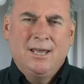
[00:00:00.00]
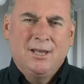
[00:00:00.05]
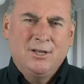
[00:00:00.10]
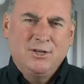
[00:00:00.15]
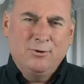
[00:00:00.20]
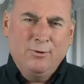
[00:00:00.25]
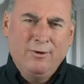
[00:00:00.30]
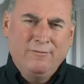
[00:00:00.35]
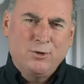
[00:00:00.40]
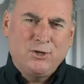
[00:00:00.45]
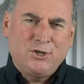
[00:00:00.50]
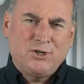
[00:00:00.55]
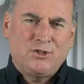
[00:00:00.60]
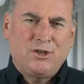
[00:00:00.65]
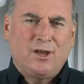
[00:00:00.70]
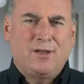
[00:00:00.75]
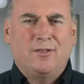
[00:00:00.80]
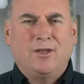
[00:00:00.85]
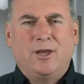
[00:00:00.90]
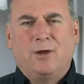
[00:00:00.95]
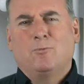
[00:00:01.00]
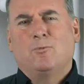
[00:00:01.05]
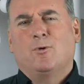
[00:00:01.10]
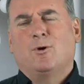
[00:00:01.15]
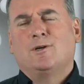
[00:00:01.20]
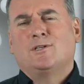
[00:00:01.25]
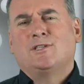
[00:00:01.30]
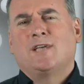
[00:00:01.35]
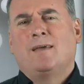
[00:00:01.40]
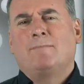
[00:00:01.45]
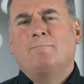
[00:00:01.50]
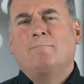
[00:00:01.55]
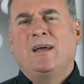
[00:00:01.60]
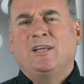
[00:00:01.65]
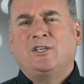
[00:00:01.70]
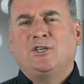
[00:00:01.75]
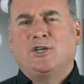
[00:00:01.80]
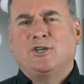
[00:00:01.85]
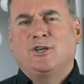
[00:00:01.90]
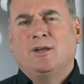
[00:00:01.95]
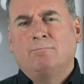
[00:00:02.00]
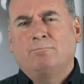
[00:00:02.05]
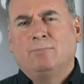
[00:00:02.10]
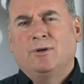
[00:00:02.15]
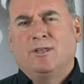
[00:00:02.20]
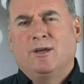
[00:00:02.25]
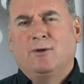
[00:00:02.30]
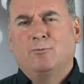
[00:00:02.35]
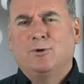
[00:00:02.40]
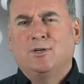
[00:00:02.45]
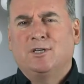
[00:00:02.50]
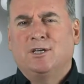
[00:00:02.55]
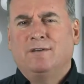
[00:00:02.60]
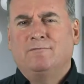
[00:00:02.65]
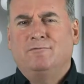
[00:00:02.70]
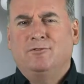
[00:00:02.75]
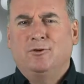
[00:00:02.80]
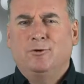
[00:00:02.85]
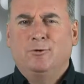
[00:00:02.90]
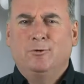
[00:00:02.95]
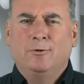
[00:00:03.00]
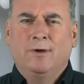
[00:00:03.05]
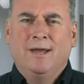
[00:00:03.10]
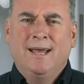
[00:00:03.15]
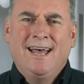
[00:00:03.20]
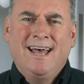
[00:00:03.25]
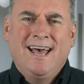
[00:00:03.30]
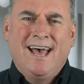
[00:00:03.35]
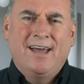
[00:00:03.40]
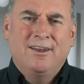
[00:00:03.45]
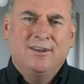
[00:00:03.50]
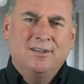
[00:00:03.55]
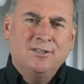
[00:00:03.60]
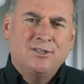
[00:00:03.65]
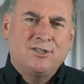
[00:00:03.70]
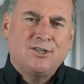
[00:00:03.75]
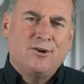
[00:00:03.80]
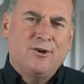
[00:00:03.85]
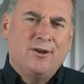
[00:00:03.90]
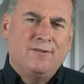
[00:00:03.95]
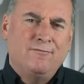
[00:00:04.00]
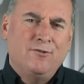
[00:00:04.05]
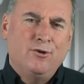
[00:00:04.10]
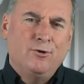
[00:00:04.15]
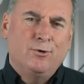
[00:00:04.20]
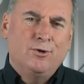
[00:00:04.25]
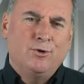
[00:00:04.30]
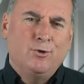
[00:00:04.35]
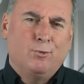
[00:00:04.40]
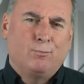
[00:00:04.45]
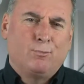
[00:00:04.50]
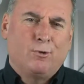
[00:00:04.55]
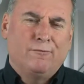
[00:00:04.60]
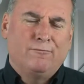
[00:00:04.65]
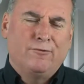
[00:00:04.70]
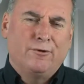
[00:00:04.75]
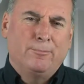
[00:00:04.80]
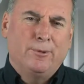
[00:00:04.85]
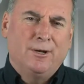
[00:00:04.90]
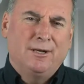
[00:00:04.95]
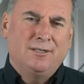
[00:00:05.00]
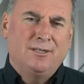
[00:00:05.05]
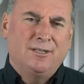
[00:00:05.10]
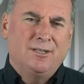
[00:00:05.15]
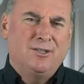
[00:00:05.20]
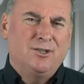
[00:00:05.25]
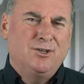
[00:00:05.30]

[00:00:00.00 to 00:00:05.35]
Do you ever wish that there was a magic number that would give you an inside view on your profitability?